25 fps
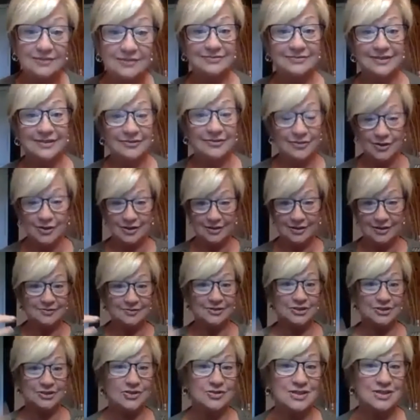for
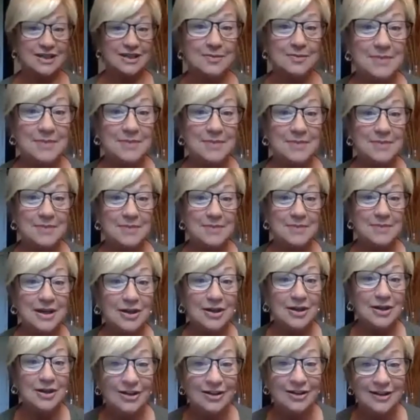using a mirror,
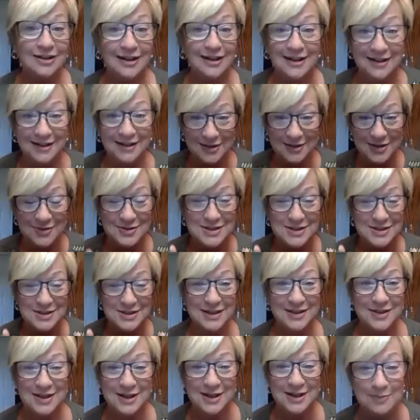using the
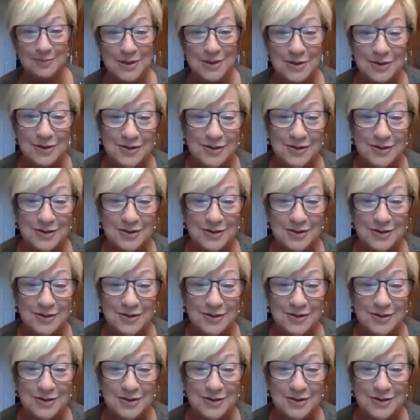computer as my